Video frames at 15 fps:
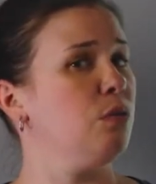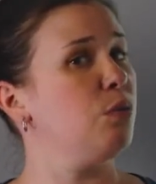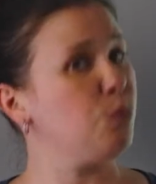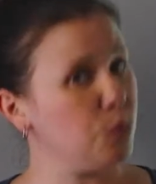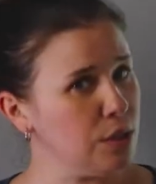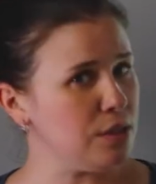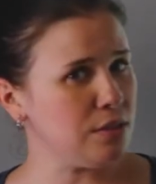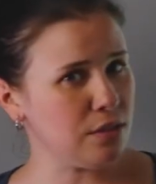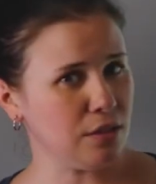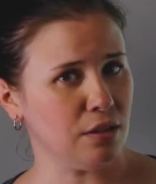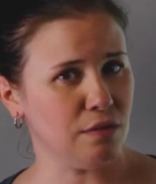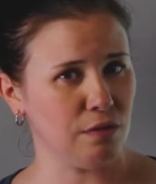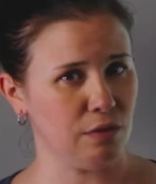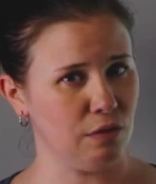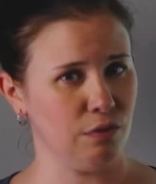3
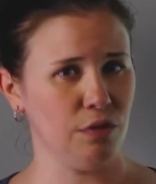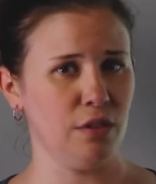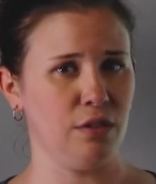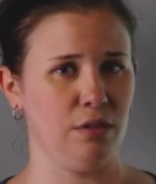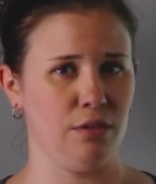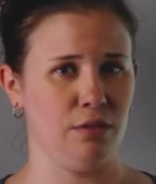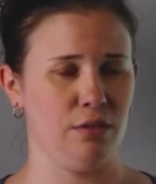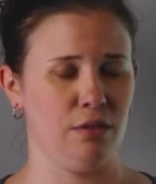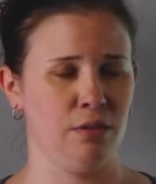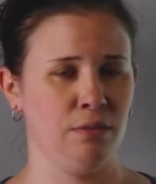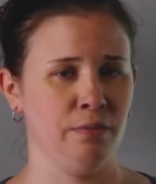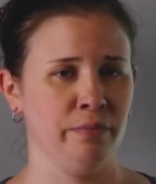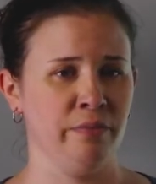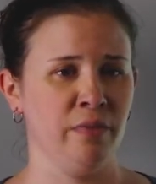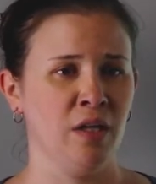significant figures.
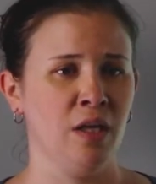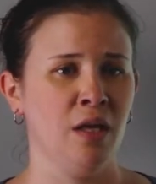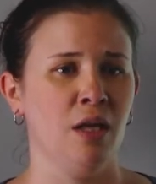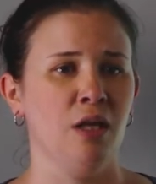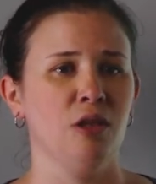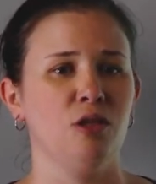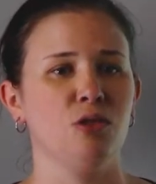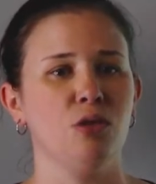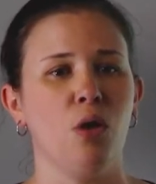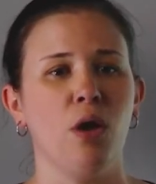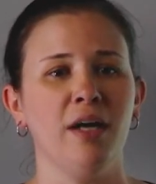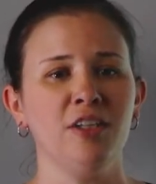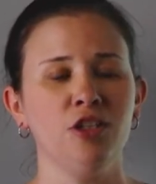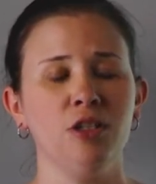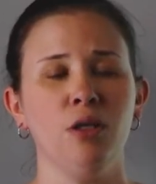There's
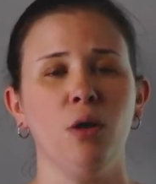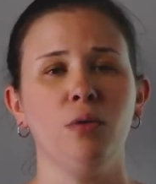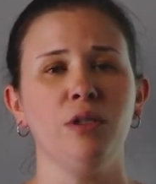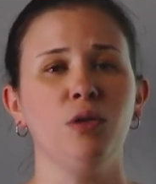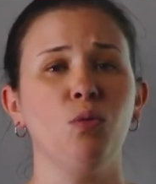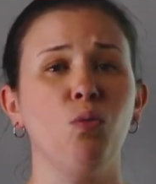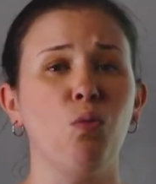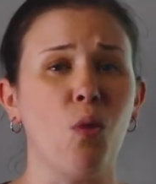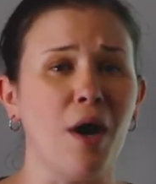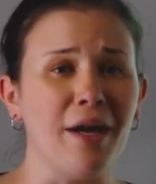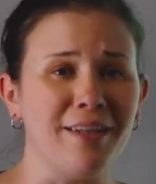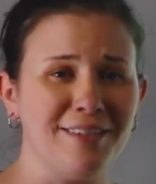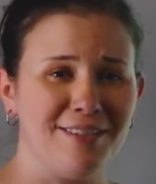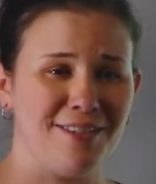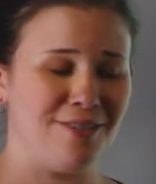actually only one